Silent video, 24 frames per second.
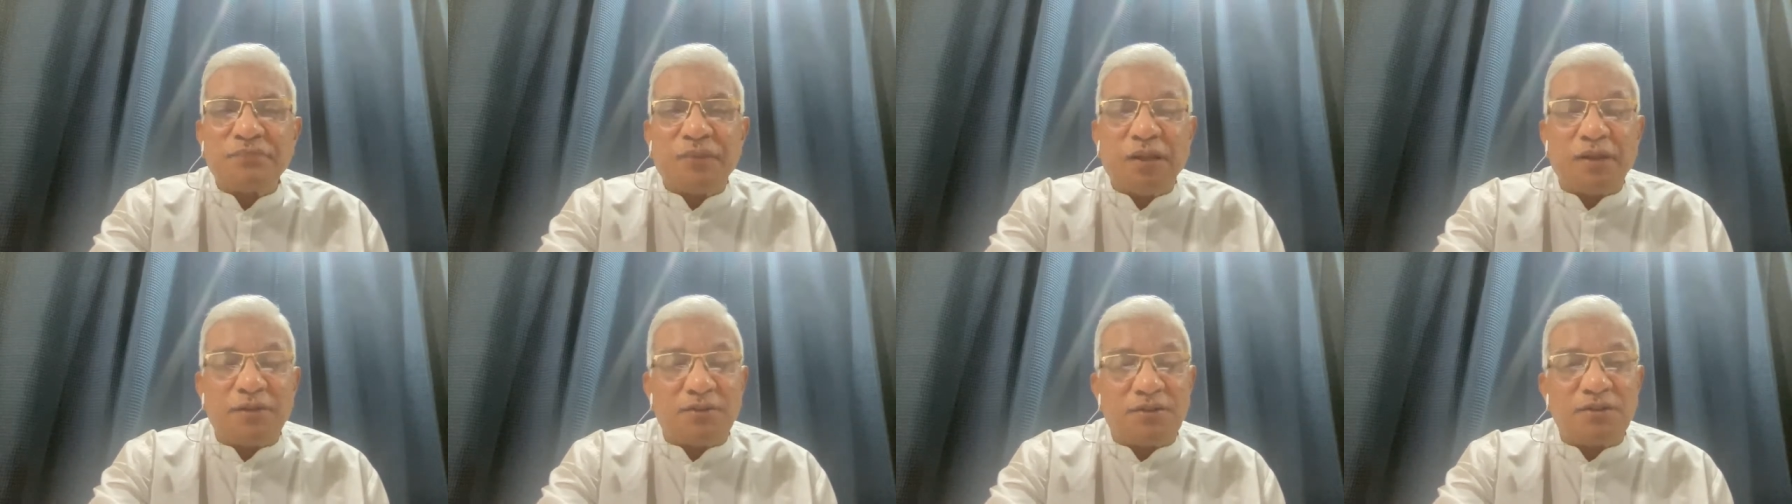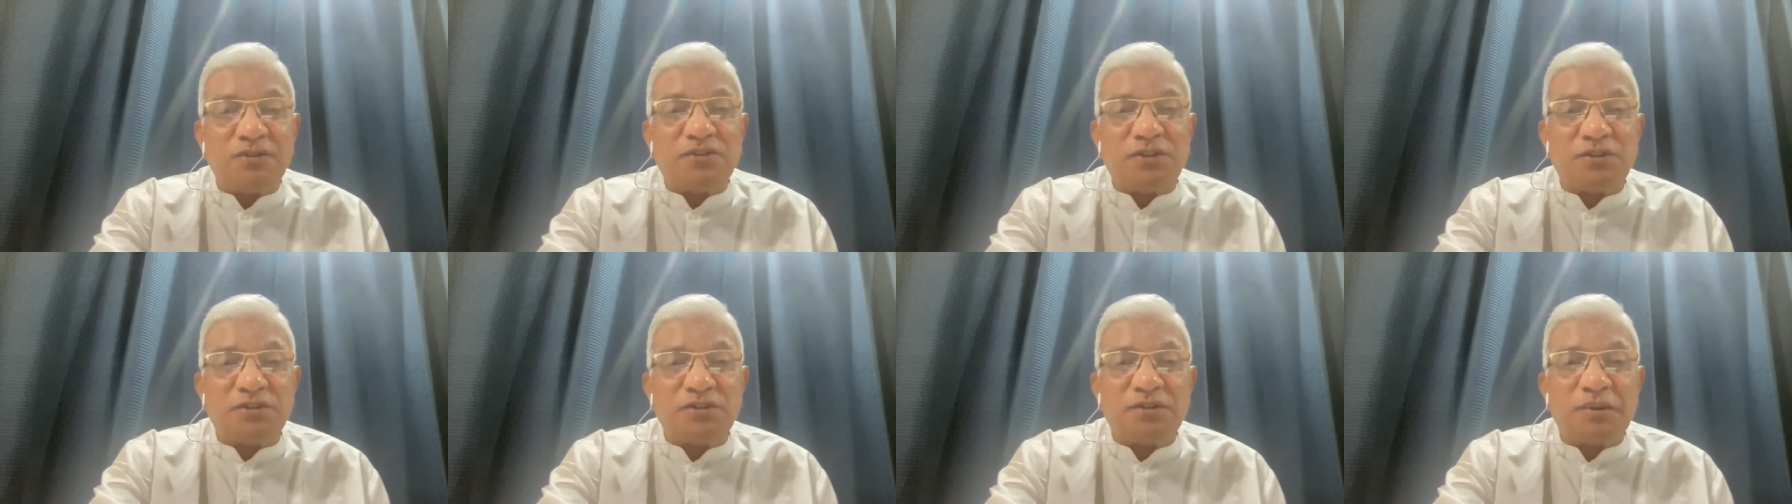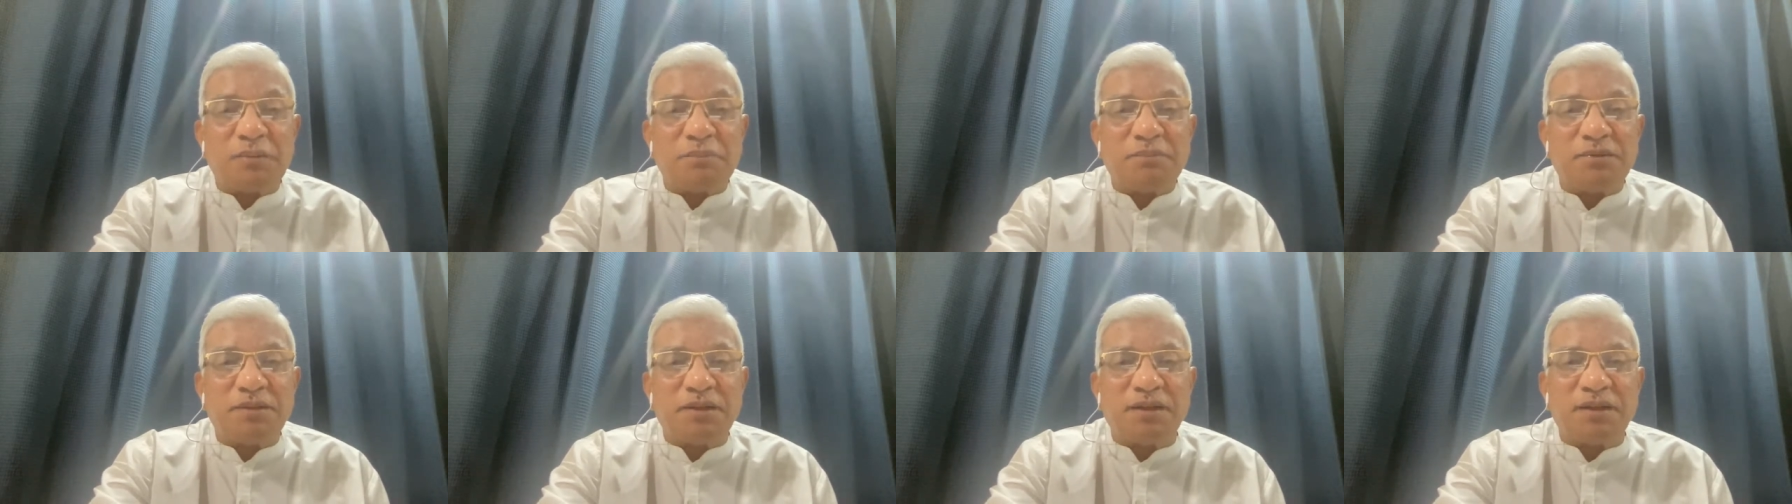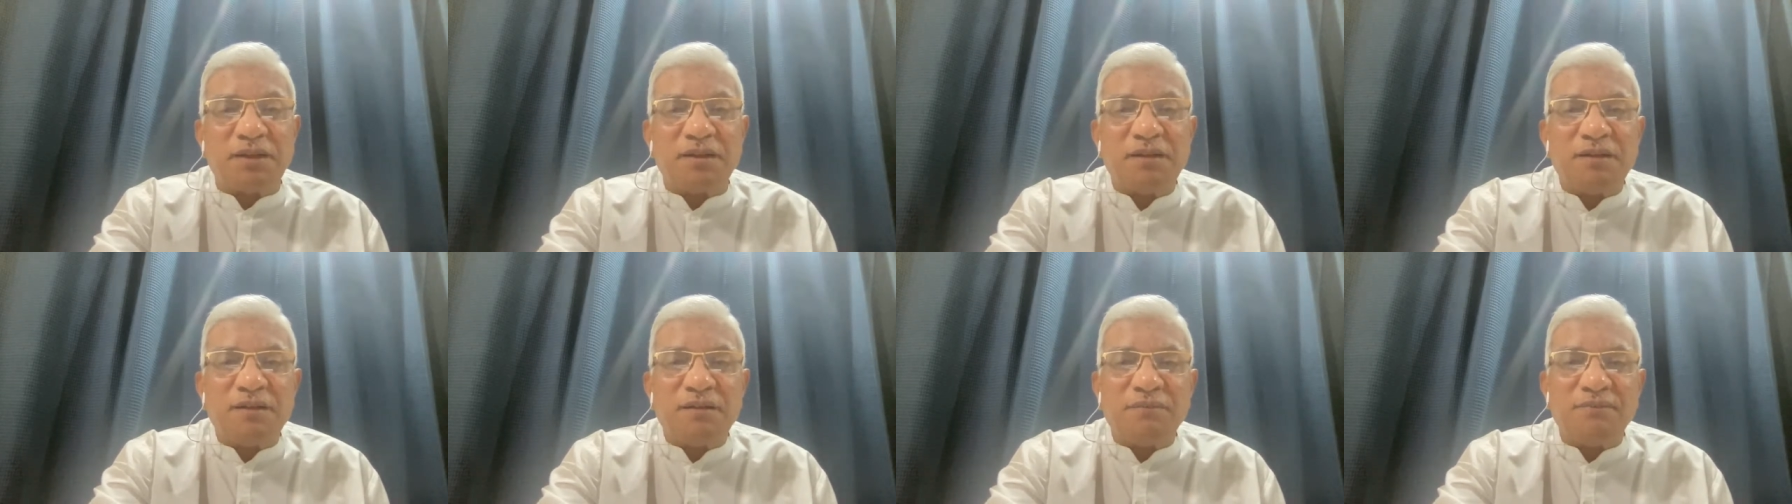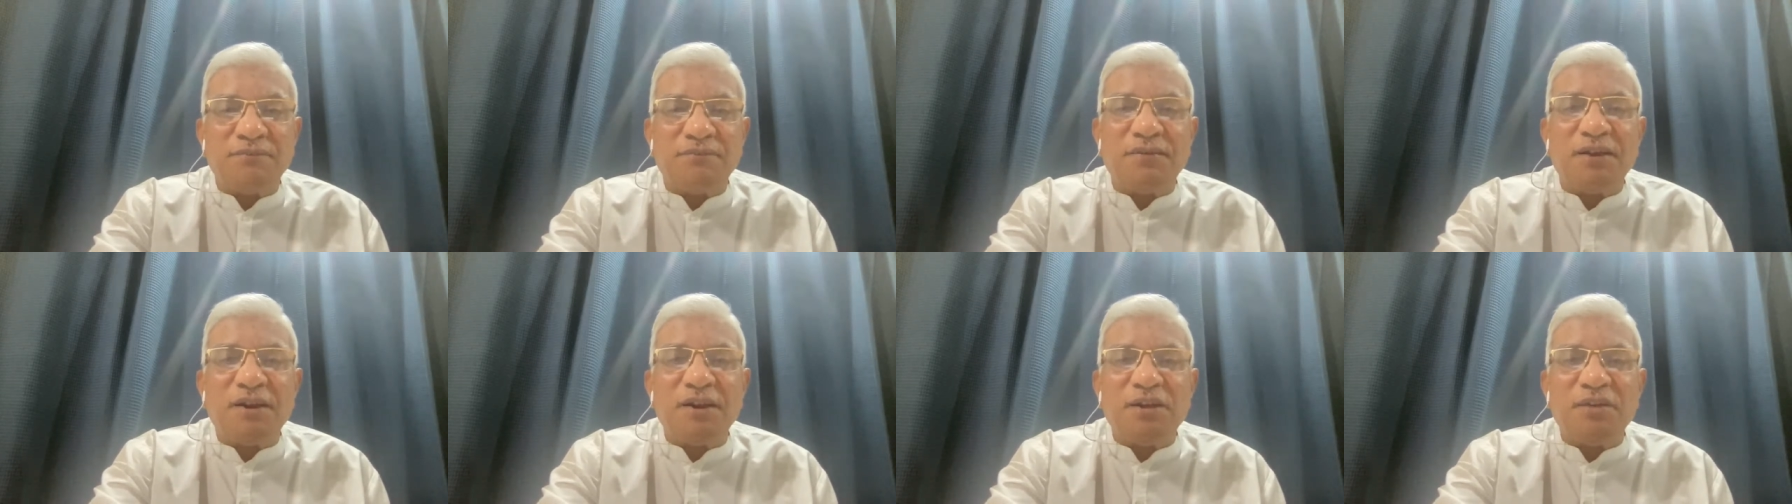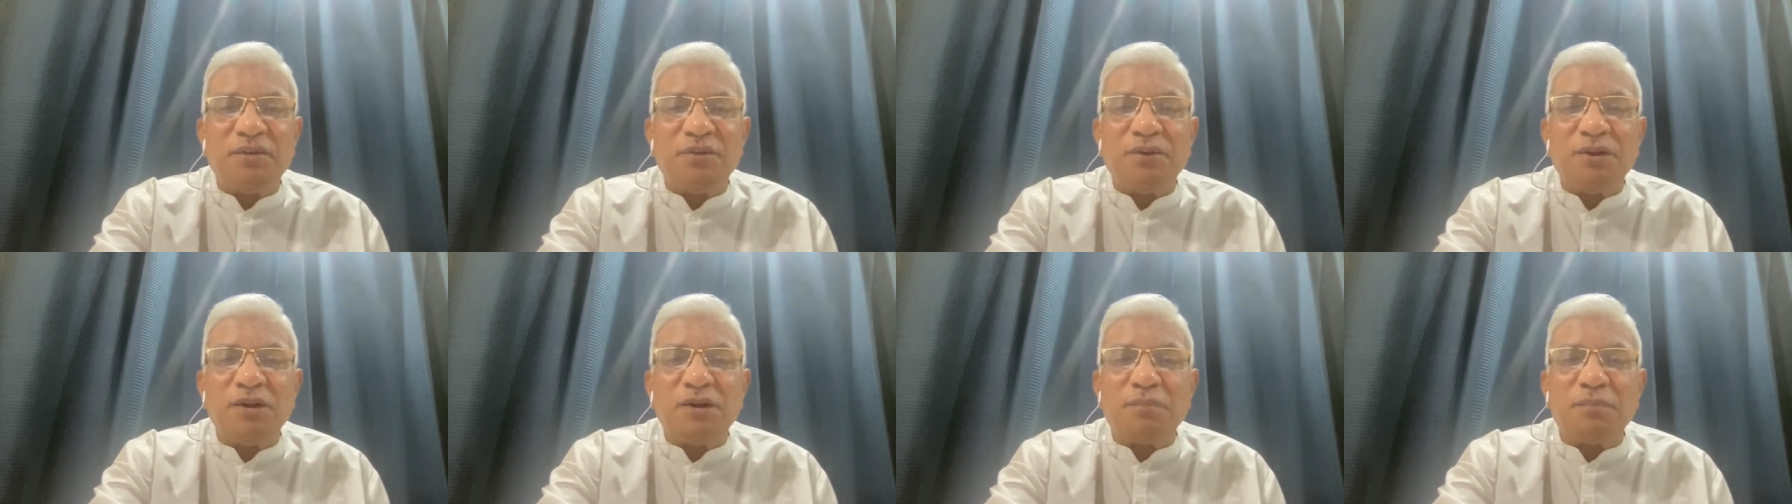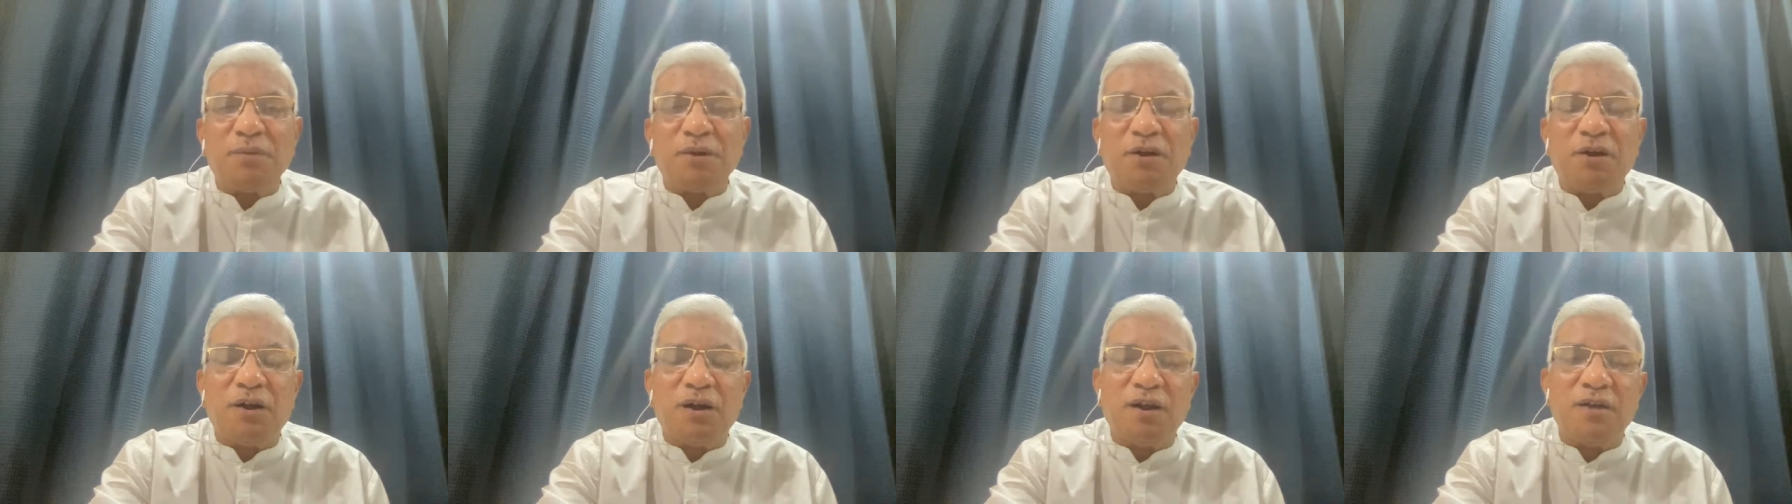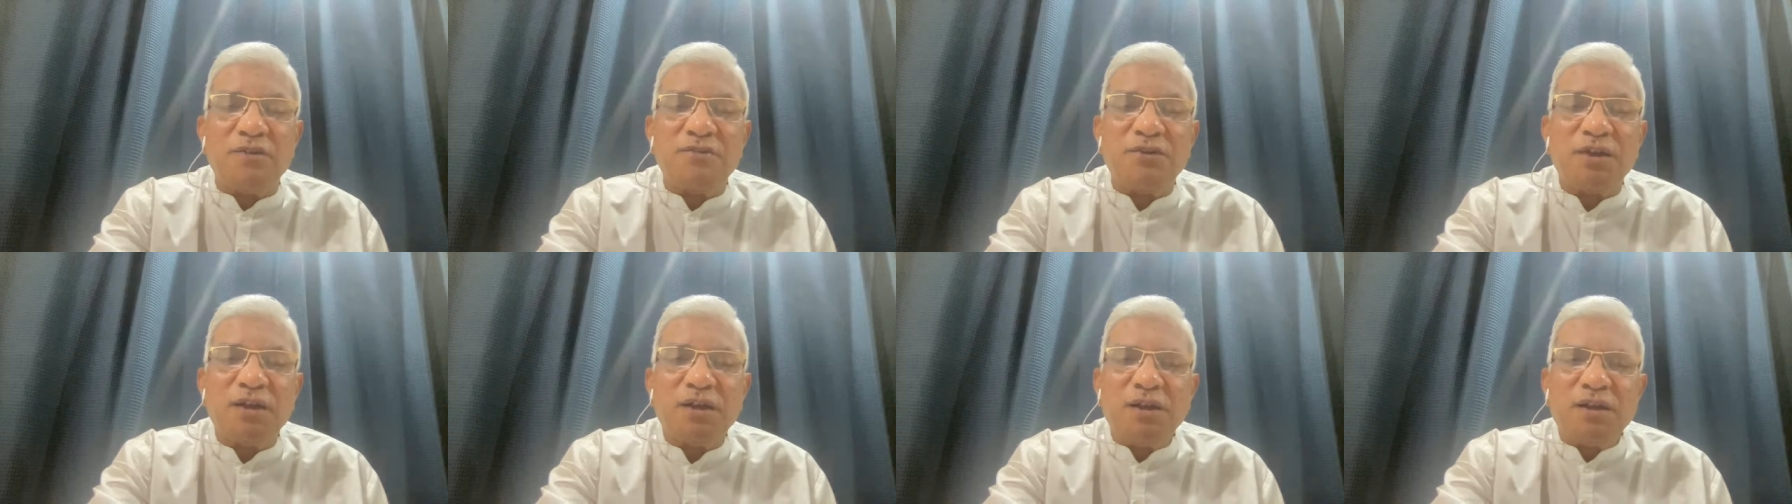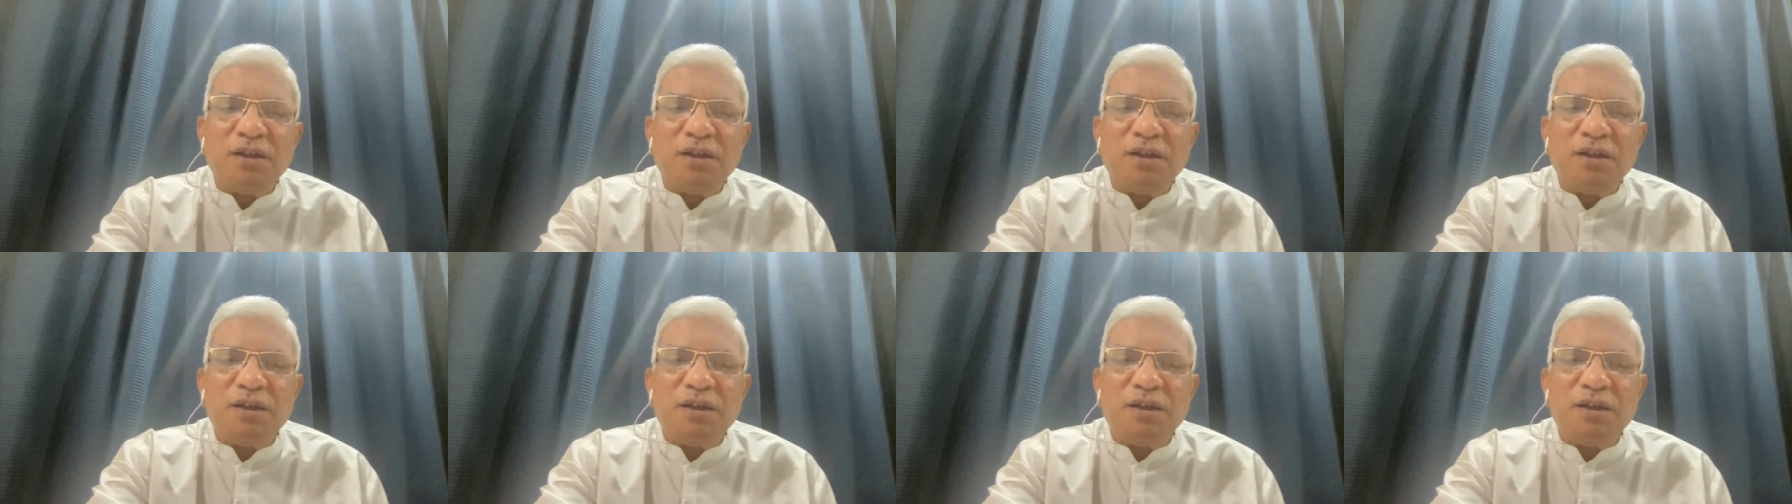And this is something very unique because